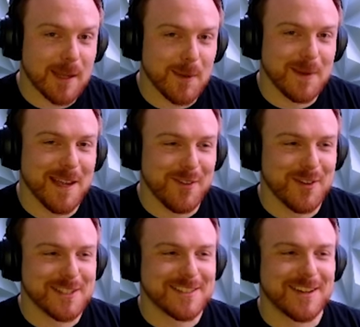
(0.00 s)
when I
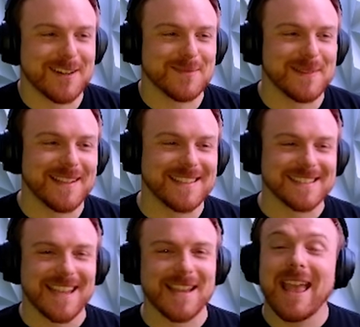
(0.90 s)
first started playing
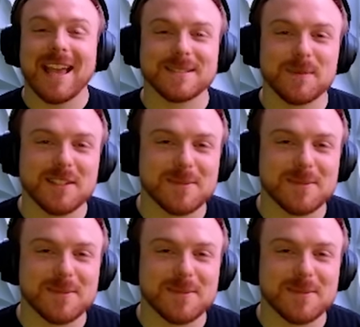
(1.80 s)
this game, as well as